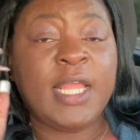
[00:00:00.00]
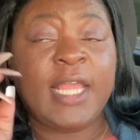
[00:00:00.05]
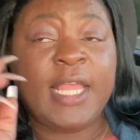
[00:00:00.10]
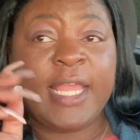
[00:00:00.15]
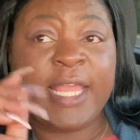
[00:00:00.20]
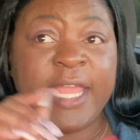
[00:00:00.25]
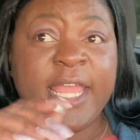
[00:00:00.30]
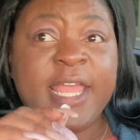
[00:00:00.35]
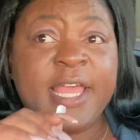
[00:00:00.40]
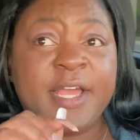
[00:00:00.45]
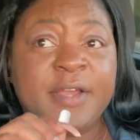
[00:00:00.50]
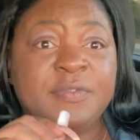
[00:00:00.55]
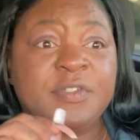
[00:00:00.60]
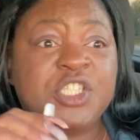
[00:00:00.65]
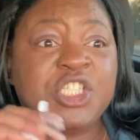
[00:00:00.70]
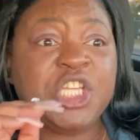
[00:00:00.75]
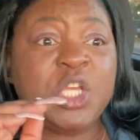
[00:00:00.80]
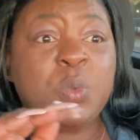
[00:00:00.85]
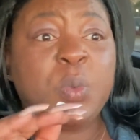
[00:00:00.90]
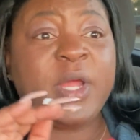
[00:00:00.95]
If
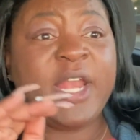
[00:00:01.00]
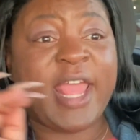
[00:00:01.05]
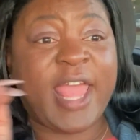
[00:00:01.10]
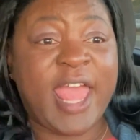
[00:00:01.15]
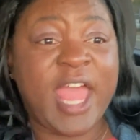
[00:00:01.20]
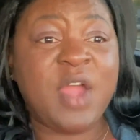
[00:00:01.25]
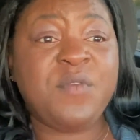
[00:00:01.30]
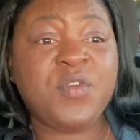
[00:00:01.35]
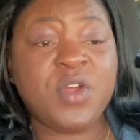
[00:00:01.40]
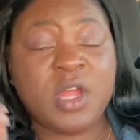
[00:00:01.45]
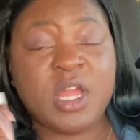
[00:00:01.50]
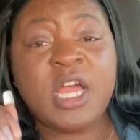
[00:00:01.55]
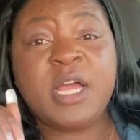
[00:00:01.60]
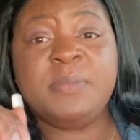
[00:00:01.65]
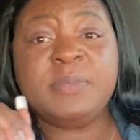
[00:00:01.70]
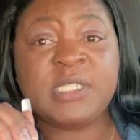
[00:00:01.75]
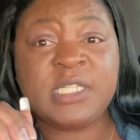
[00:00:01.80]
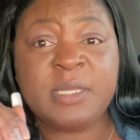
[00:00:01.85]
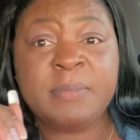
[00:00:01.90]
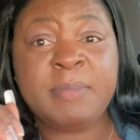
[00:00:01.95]
she would ever
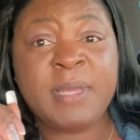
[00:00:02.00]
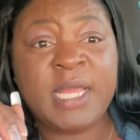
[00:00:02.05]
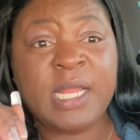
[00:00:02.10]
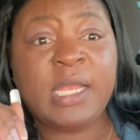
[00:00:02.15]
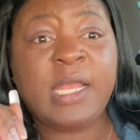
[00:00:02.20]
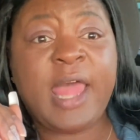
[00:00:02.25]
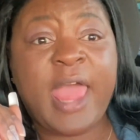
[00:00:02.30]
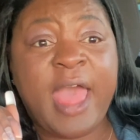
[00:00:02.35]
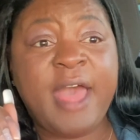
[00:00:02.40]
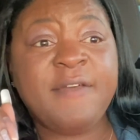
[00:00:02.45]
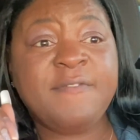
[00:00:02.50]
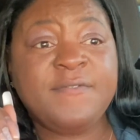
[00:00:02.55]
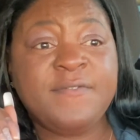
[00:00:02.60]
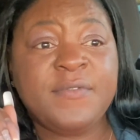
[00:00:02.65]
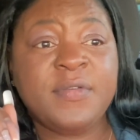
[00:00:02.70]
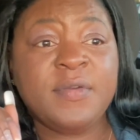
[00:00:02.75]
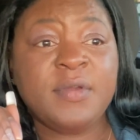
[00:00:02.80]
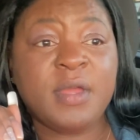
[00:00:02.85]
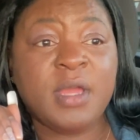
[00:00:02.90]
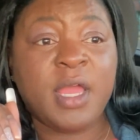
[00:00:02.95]
come to me left
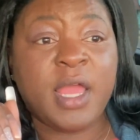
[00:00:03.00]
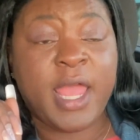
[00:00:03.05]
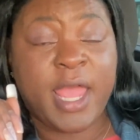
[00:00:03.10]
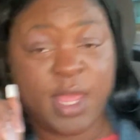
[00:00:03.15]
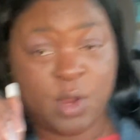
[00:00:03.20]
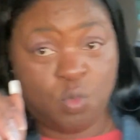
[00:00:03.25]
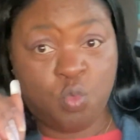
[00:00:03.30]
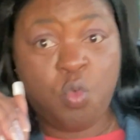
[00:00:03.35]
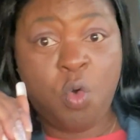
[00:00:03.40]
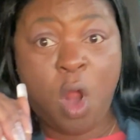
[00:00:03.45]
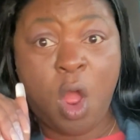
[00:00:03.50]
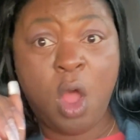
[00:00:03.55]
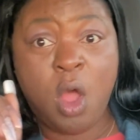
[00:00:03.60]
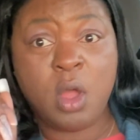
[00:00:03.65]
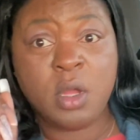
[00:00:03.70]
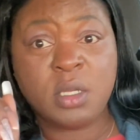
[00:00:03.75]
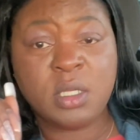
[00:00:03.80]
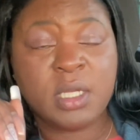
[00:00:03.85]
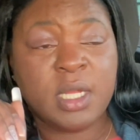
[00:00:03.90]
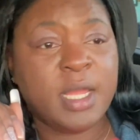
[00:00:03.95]
and
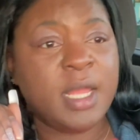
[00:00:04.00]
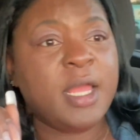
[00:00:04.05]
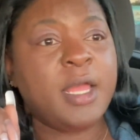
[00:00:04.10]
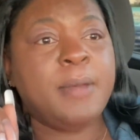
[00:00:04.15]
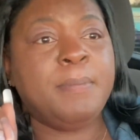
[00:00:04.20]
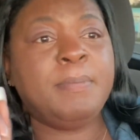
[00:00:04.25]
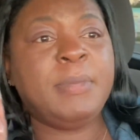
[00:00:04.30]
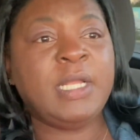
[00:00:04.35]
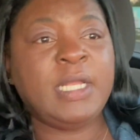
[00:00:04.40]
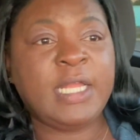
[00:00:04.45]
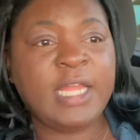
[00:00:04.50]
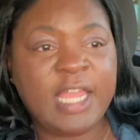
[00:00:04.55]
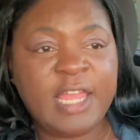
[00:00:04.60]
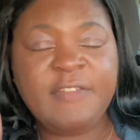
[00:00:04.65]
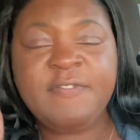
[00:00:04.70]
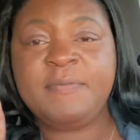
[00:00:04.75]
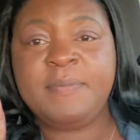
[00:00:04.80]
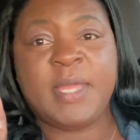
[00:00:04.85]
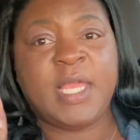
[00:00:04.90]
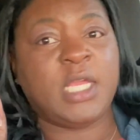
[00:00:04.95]
wrong,
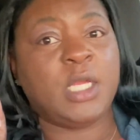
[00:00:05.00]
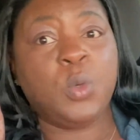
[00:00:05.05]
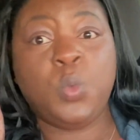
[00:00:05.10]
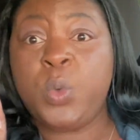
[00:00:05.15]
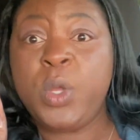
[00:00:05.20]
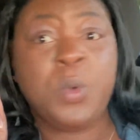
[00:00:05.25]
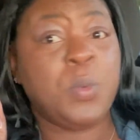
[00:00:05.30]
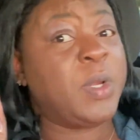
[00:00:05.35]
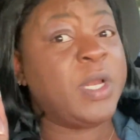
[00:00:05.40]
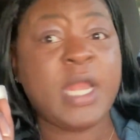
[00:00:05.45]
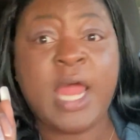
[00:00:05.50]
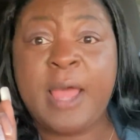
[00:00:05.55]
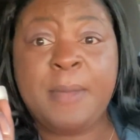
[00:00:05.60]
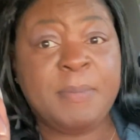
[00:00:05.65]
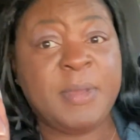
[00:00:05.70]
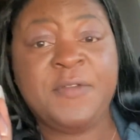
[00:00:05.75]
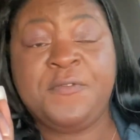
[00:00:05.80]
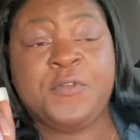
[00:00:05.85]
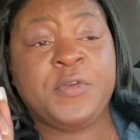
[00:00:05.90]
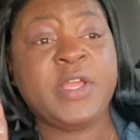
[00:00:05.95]
believe me, we would not
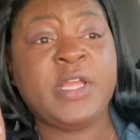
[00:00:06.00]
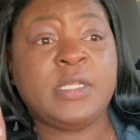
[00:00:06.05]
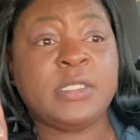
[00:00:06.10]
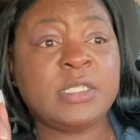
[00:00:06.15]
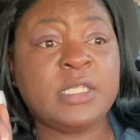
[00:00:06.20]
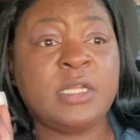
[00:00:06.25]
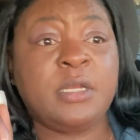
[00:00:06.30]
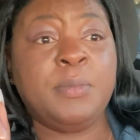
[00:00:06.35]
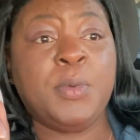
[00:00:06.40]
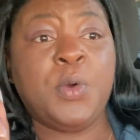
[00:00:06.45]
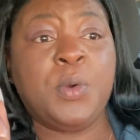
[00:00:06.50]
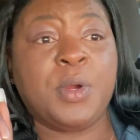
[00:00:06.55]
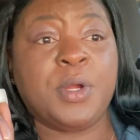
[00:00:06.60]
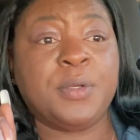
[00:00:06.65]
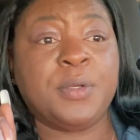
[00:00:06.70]
be friends anymore.